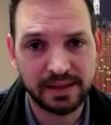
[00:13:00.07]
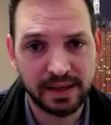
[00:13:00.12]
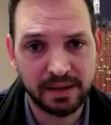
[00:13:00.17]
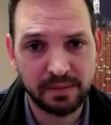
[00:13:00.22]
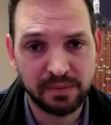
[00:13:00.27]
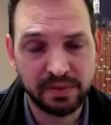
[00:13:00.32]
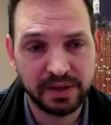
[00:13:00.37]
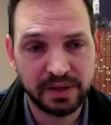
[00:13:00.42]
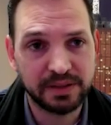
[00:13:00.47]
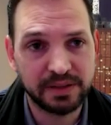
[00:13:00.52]

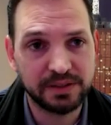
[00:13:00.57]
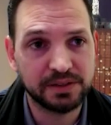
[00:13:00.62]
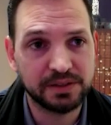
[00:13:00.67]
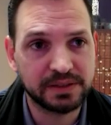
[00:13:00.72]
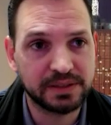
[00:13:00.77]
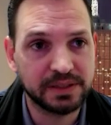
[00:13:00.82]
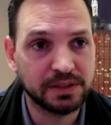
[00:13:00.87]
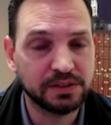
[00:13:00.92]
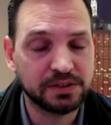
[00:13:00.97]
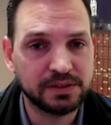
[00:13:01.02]
bringing your
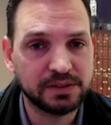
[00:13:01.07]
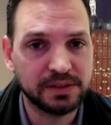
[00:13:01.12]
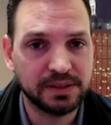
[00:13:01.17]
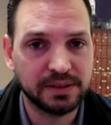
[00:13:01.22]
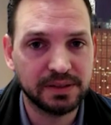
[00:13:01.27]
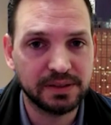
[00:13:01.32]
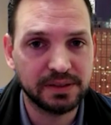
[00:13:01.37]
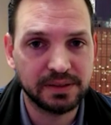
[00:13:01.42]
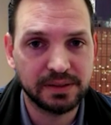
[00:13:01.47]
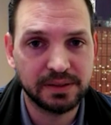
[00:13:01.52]
skills to
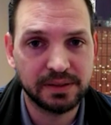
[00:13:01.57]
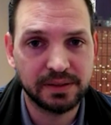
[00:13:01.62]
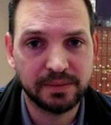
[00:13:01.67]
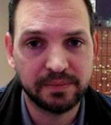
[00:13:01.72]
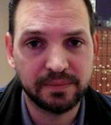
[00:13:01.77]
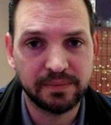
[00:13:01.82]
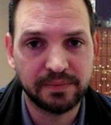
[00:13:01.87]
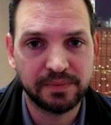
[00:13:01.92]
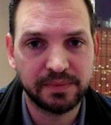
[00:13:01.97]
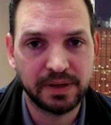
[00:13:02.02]

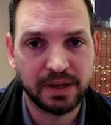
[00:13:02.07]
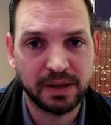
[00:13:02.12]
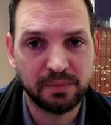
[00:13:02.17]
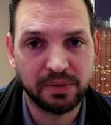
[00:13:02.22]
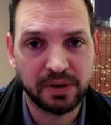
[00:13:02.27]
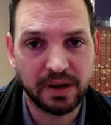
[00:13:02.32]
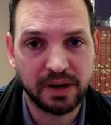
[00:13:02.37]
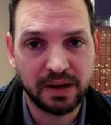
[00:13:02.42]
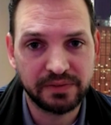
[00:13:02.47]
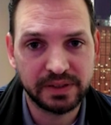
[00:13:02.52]

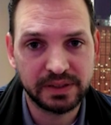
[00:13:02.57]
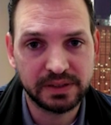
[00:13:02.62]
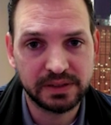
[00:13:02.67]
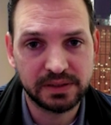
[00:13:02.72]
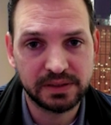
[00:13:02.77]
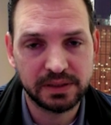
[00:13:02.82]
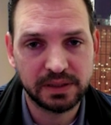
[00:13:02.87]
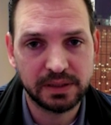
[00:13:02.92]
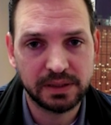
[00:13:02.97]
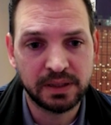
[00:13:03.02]

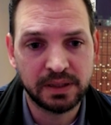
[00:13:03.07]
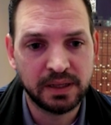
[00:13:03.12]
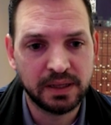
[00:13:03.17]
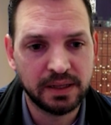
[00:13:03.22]
nonprofits.